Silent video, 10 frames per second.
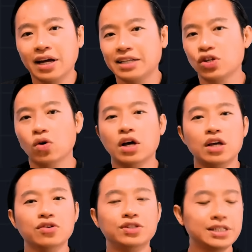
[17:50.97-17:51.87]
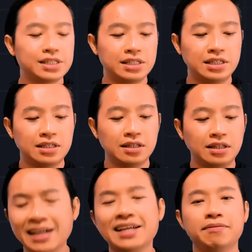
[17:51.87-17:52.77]
right? So you just
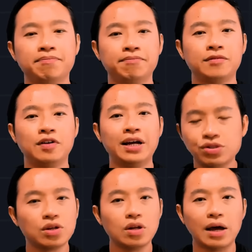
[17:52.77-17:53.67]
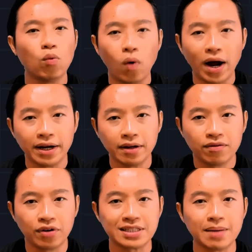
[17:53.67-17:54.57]
typically use like
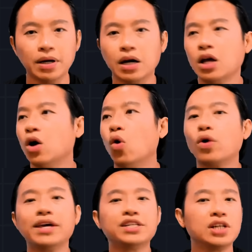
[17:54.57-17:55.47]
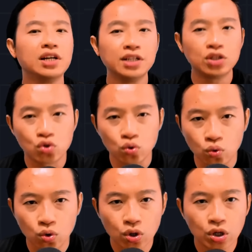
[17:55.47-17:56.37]
1, for example, occasionally
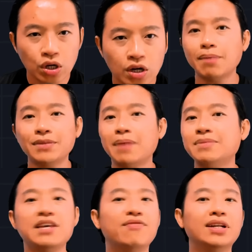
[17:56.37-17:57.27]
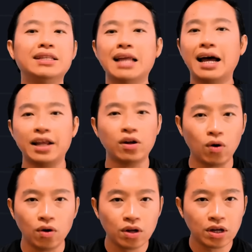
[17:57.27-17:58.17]
2, or sometimes even none at
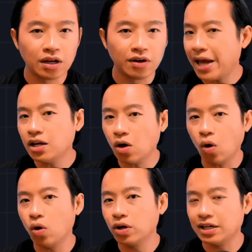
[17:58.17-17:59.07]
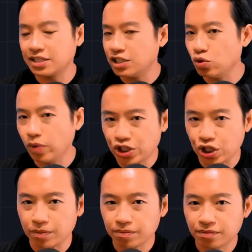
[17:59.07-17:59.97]
all, depending on the
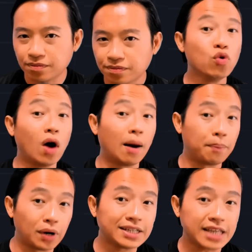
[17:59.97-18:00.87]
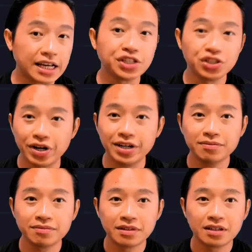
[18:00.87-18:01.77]
situation. If you are a price action
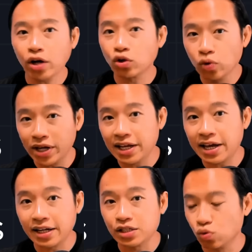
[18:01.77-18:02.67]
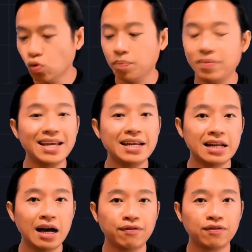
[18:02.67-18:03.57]
trader, 1 or 2 indicators would be
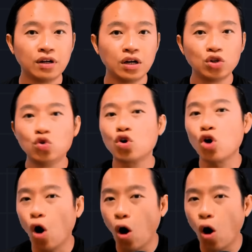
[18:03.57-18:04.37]
enough to